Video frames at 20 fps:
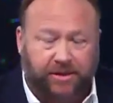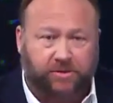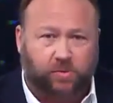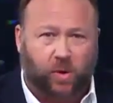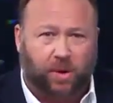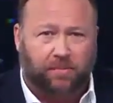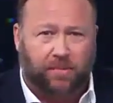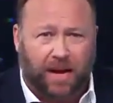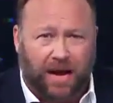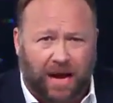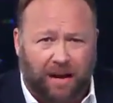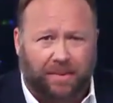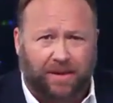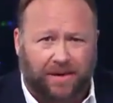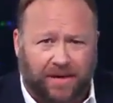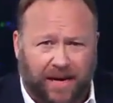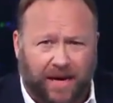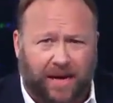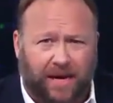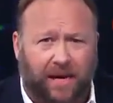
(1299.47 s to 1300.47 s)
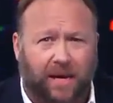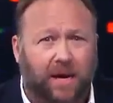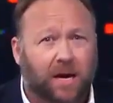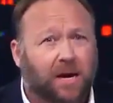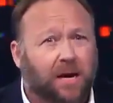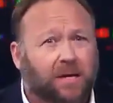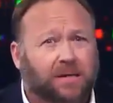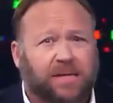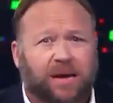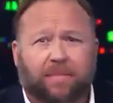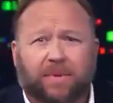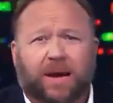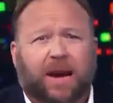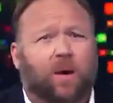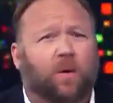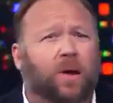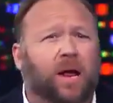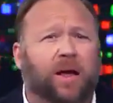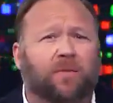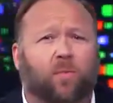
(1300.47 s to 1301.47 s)
It's what Muhammad did. Does that
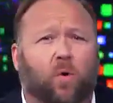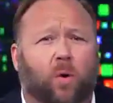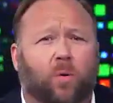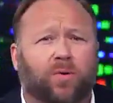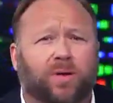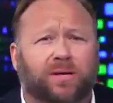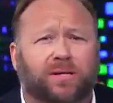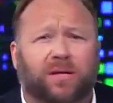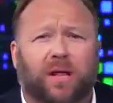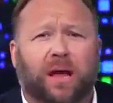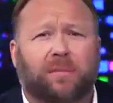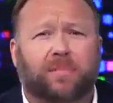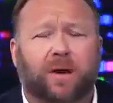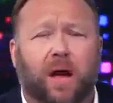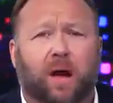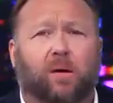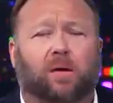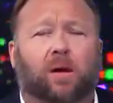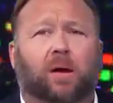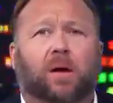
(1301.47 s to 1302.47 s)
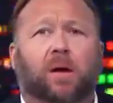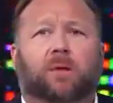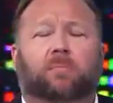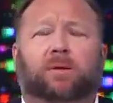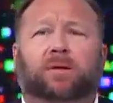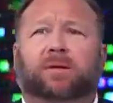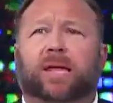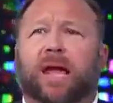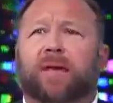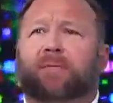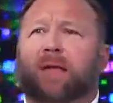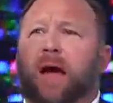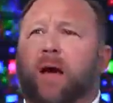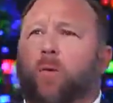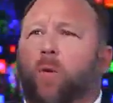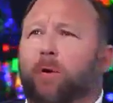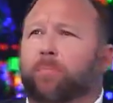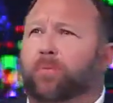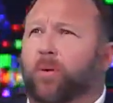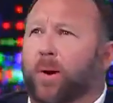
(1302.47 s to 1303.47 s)
mean I want to have war with Islam? No. But they've
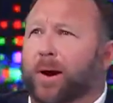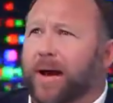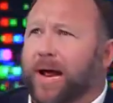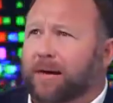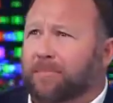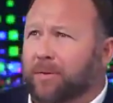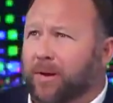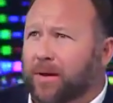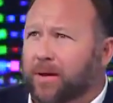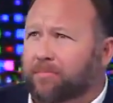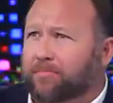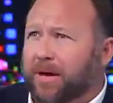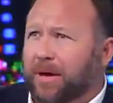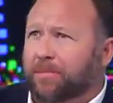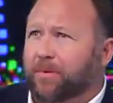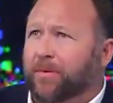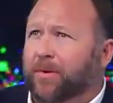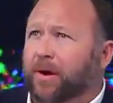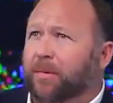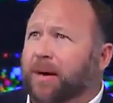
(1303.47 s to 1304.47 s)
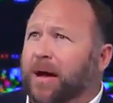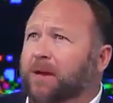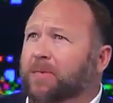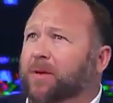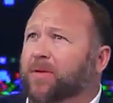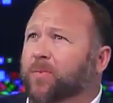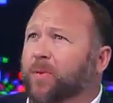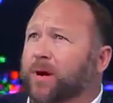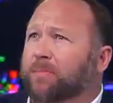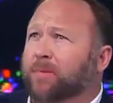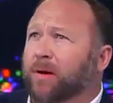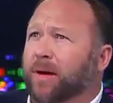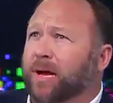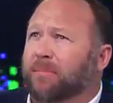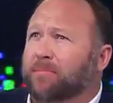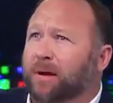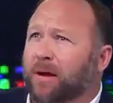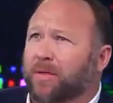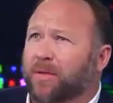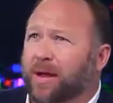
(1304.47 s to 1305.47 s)
got 1.8 billion people. They're about to be 3
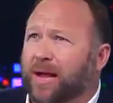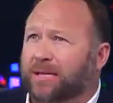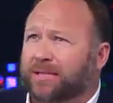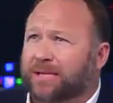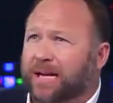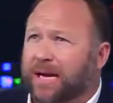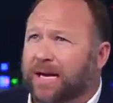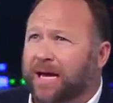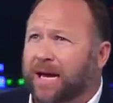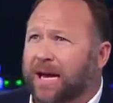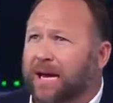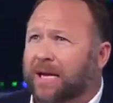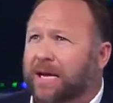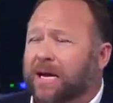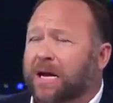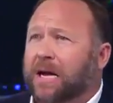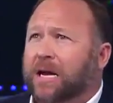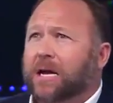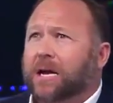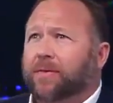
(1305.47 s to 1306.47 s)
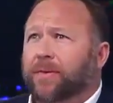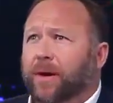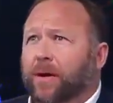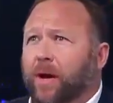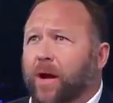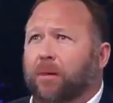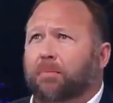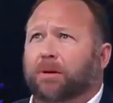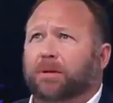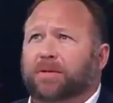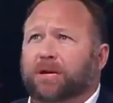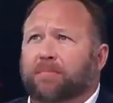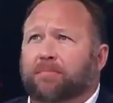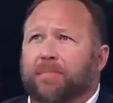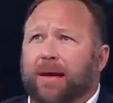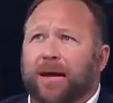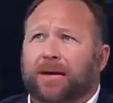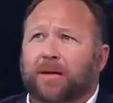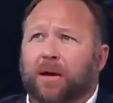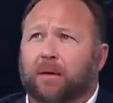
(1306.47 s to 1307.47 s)
billion middle of the next decade. The globalists
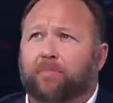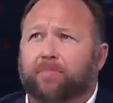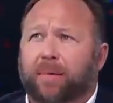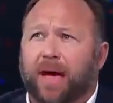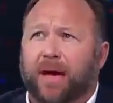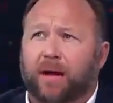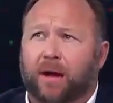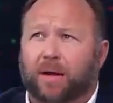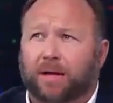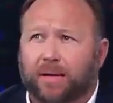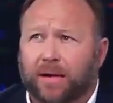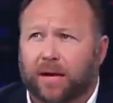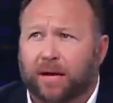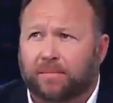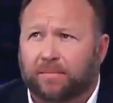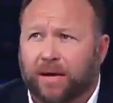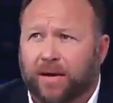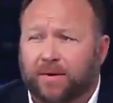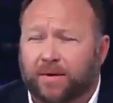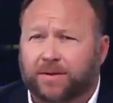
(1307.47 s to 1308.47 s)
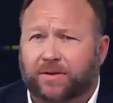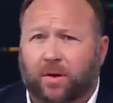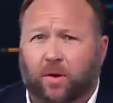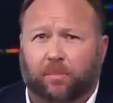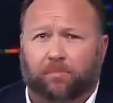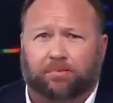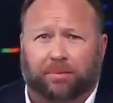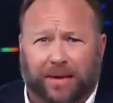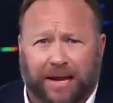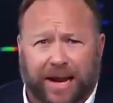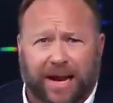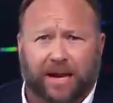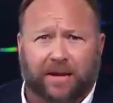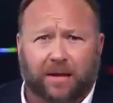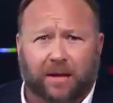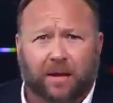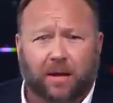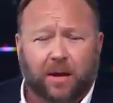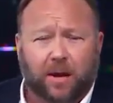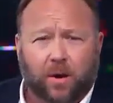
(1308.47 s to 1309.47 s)
have made their bet on them and this whole
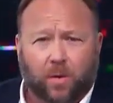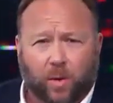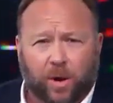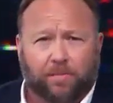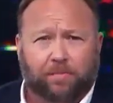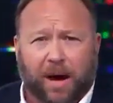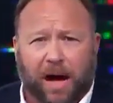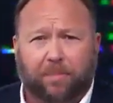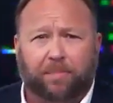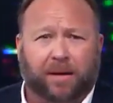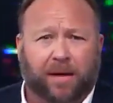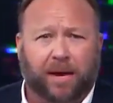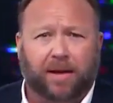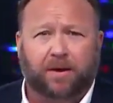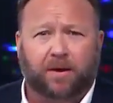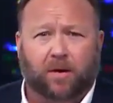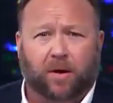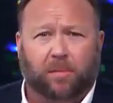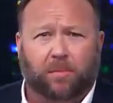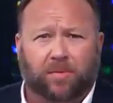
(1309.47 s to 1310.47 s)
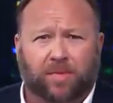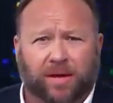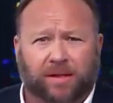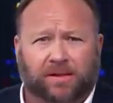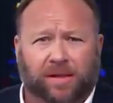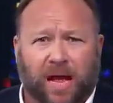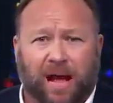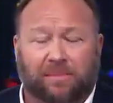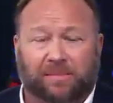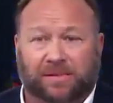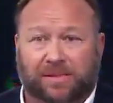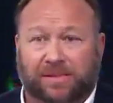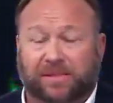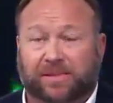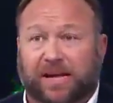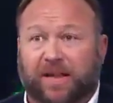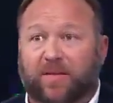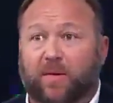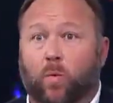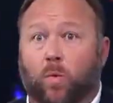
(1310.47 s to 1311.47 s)
plan to repopulate Europe with Islamists.